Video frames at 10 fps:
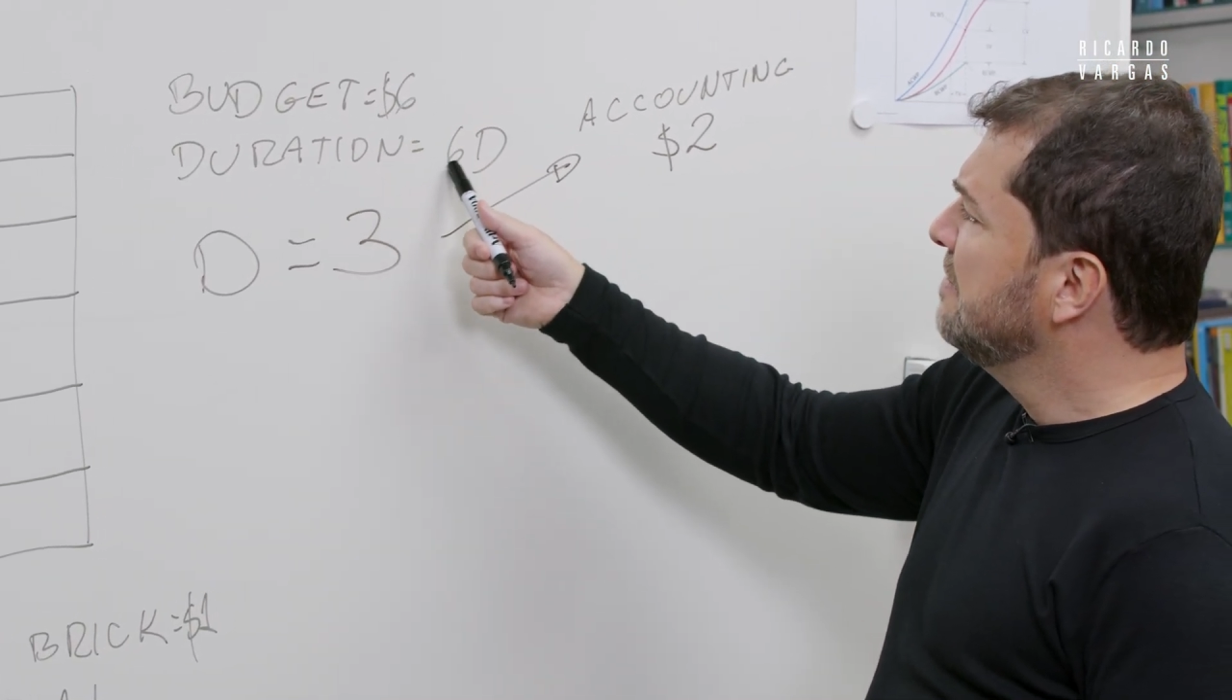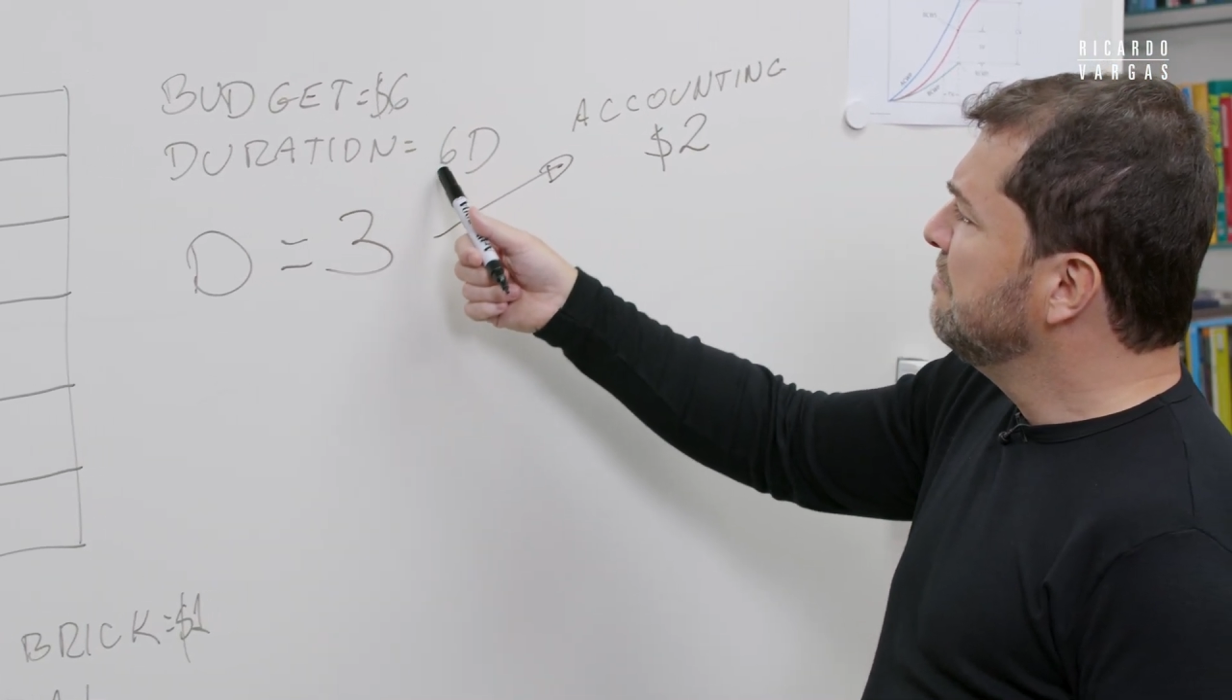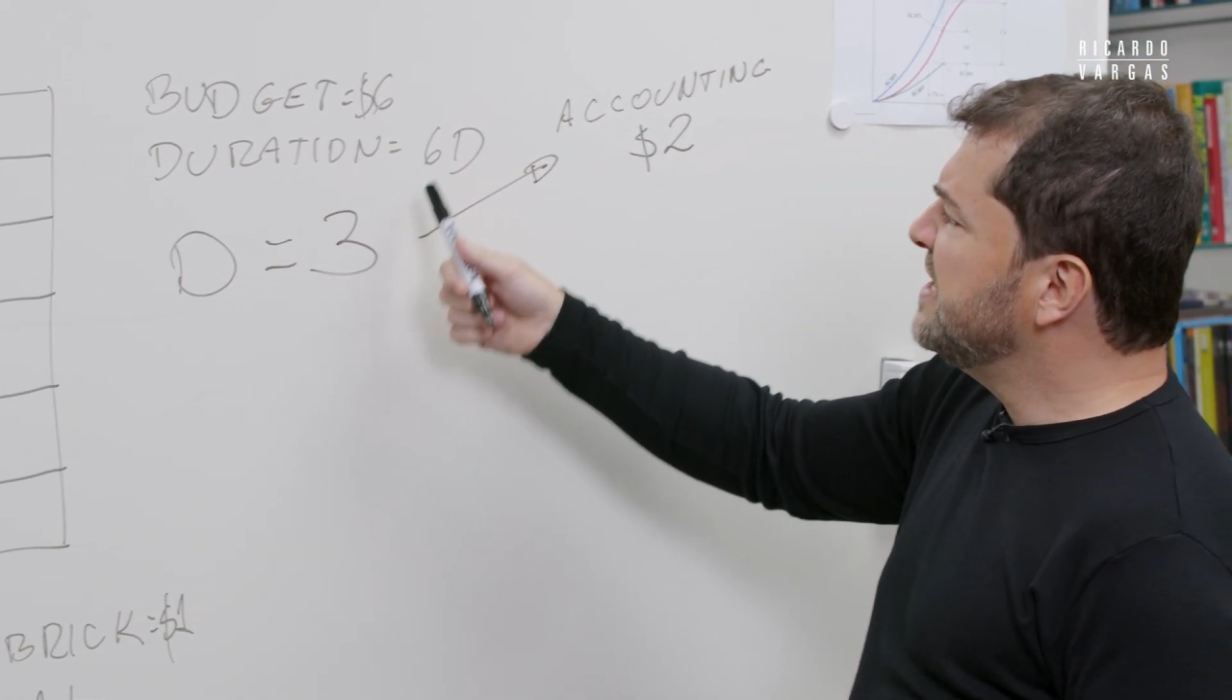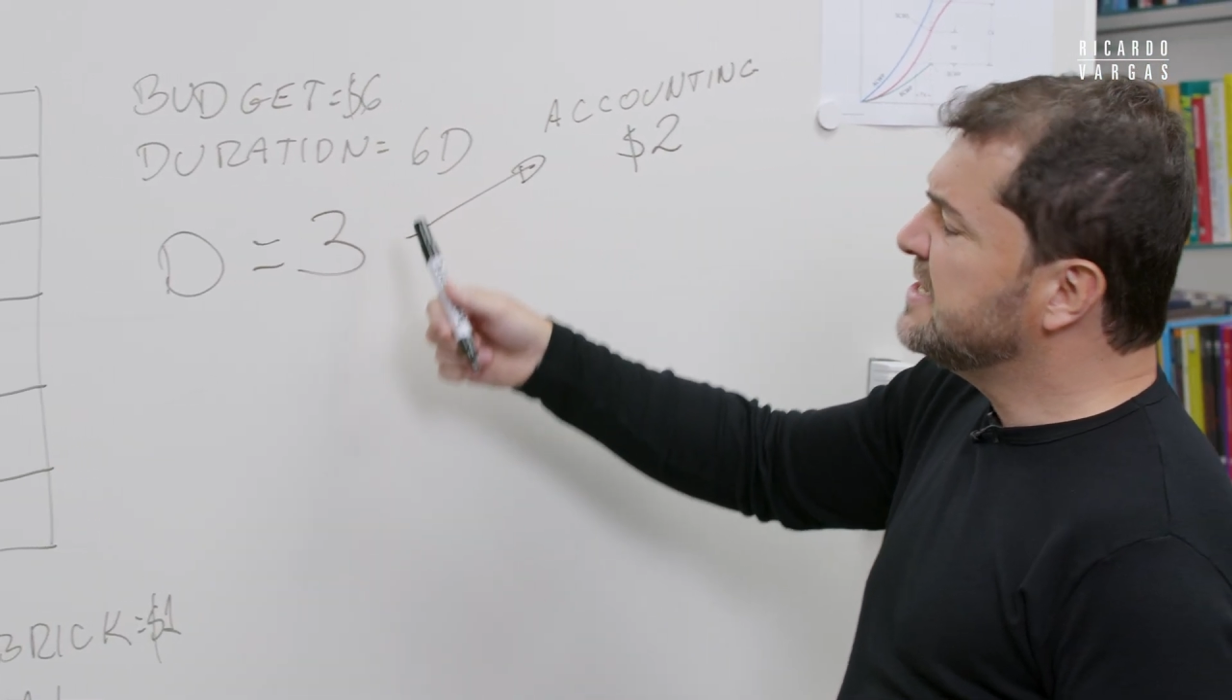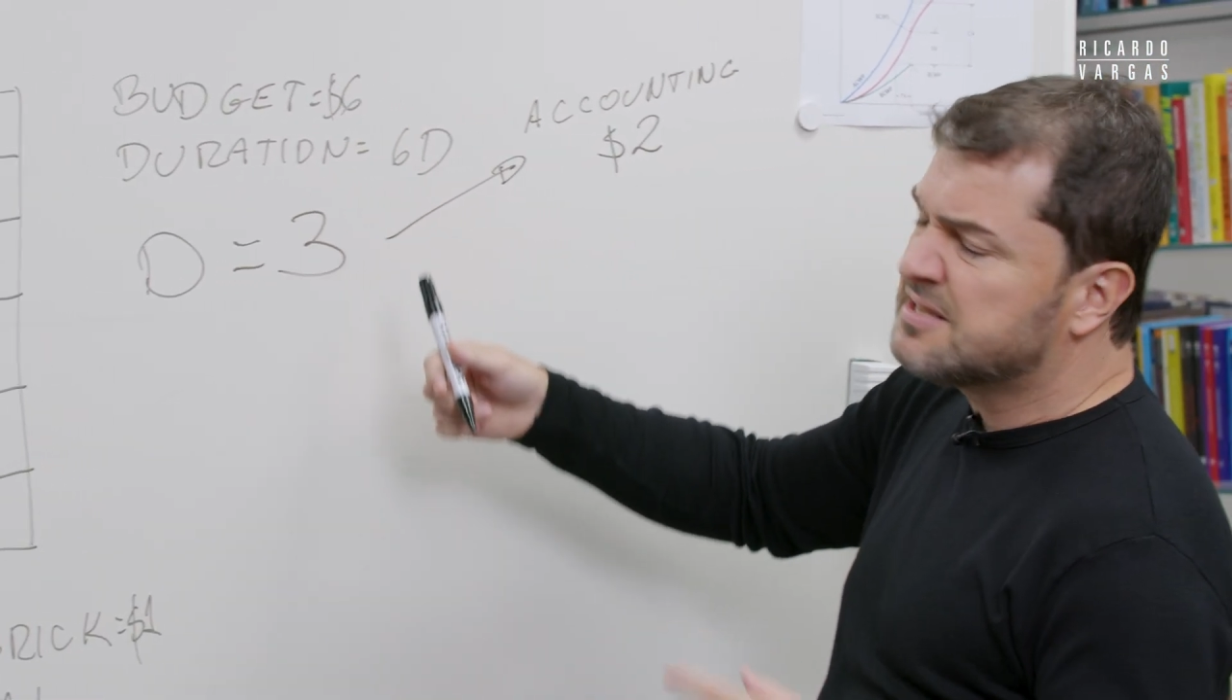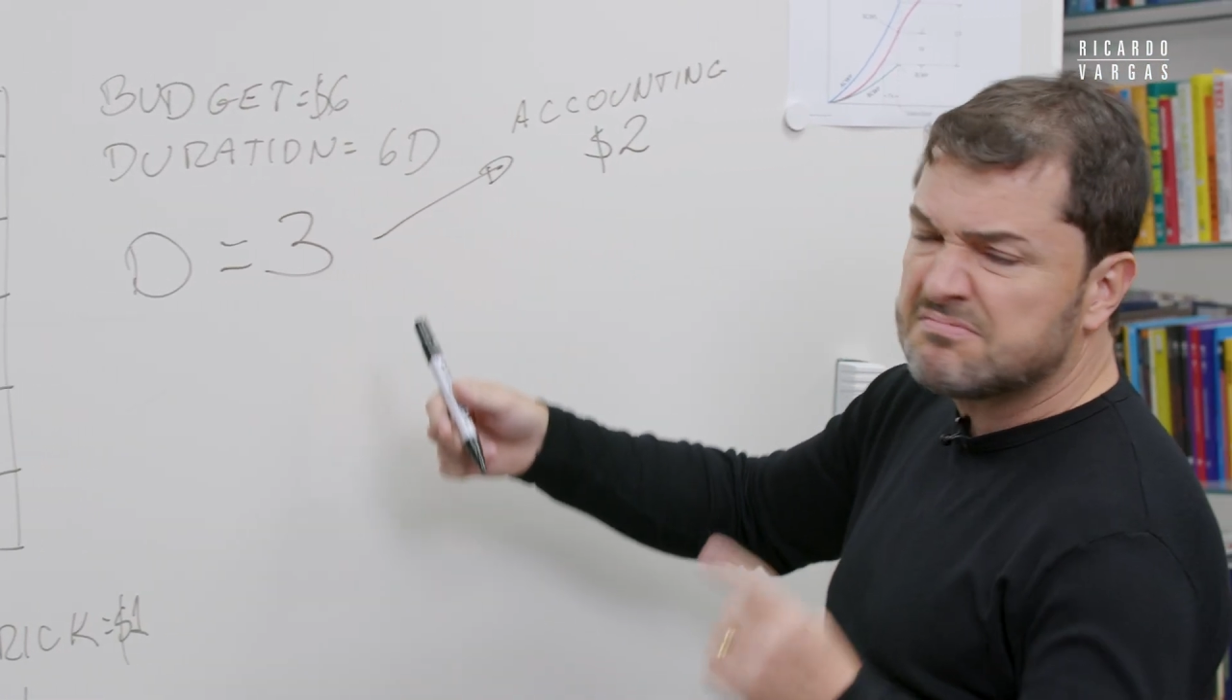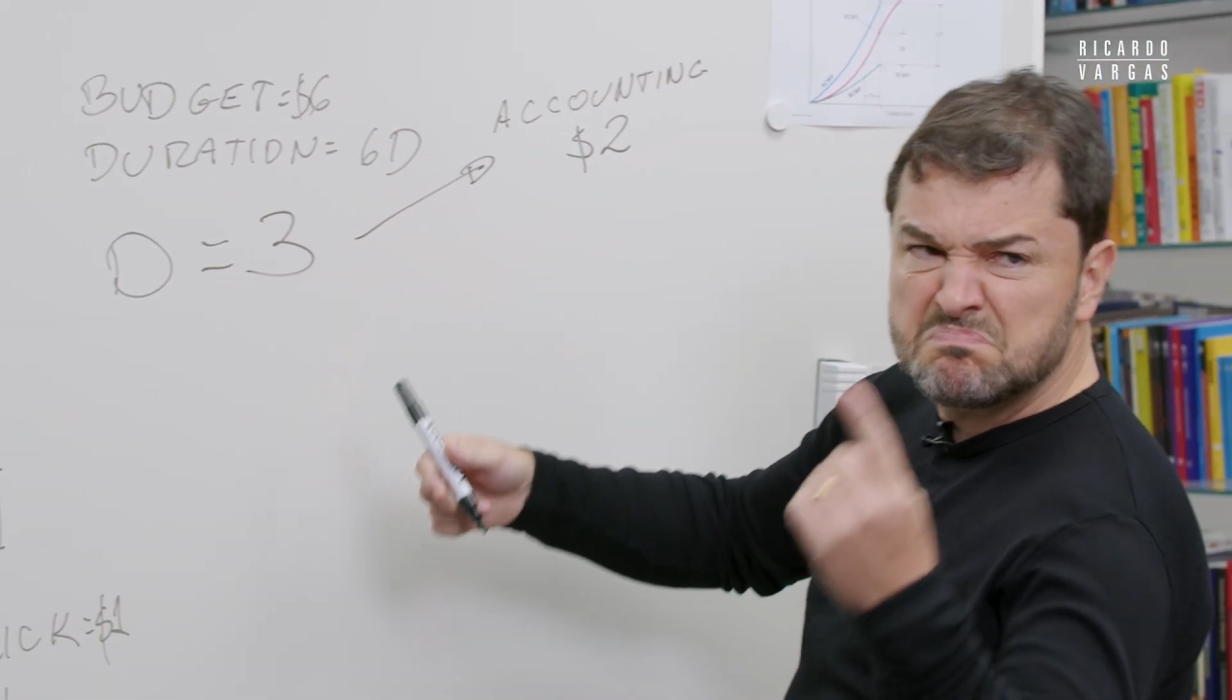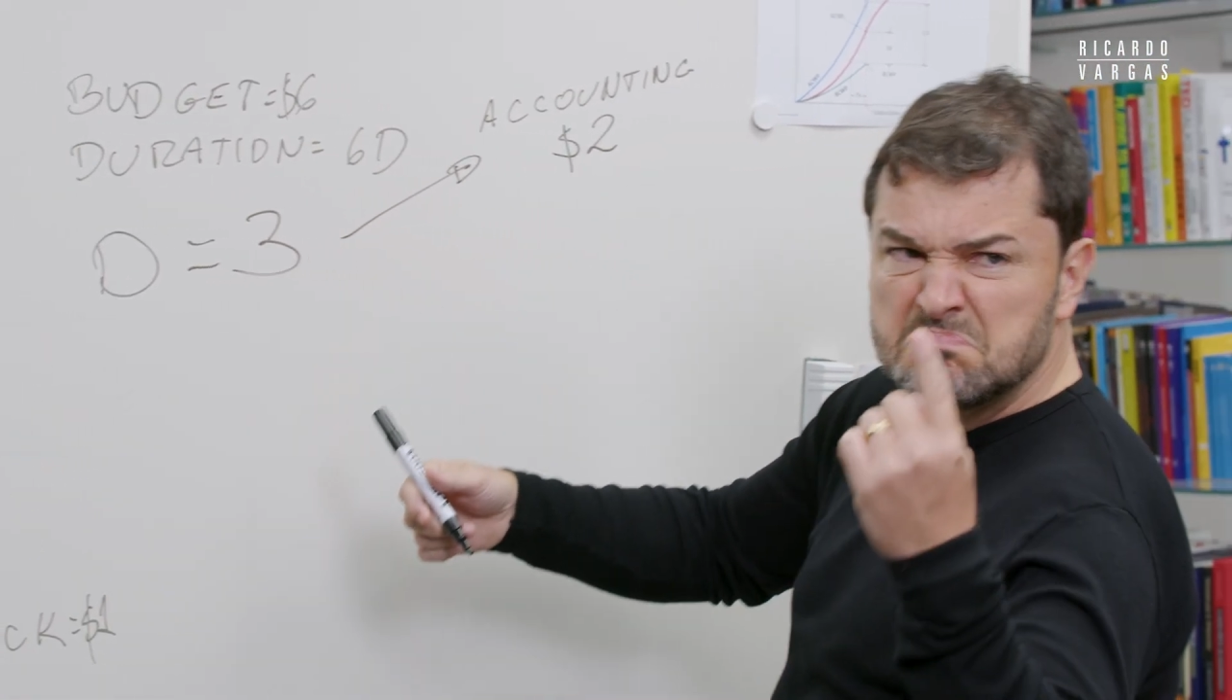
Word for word: means